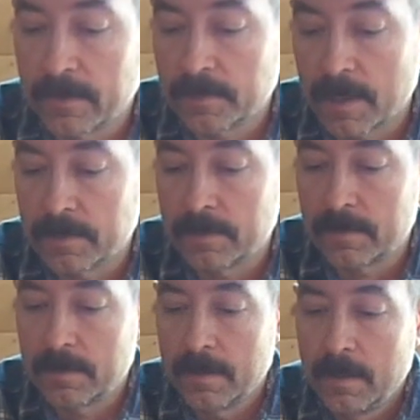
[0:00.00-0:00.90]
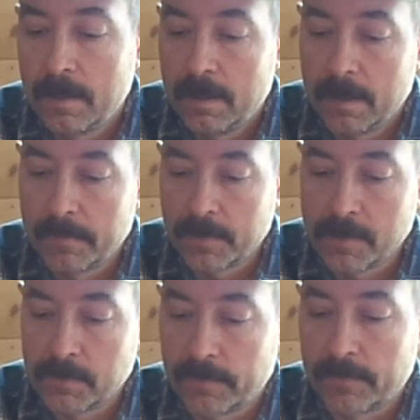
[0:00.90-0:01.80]
sizes. They're
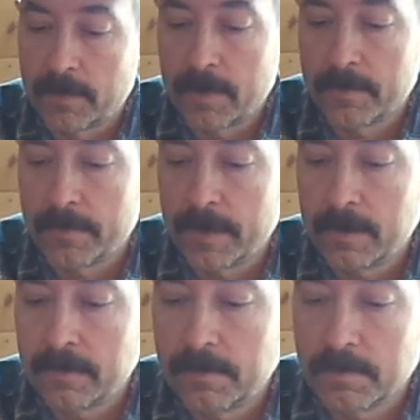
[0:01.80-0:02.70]
useful for other things.